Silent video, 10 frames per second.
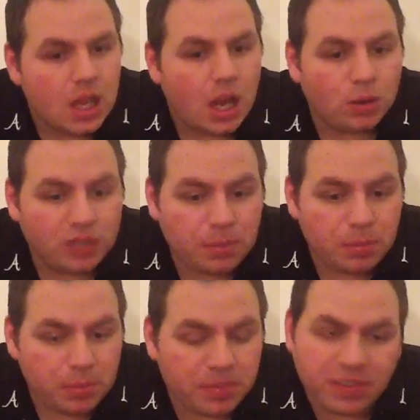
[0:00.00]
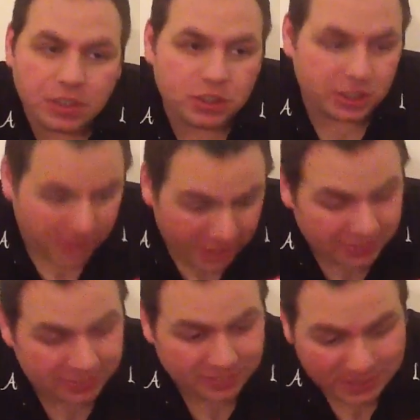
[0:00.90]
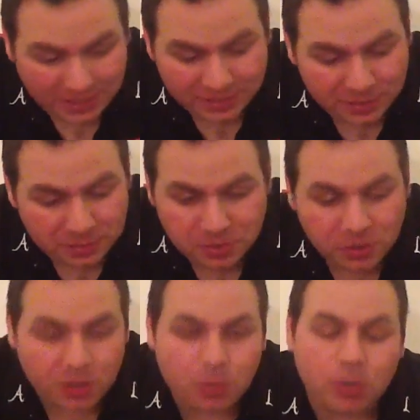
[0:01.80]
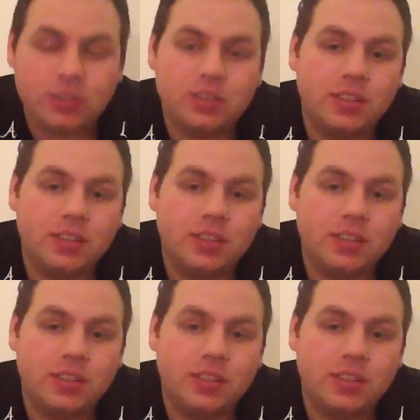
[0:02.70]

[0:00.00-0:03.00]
I was happy with me finishing again. Yeah, don't get me wrong, I was.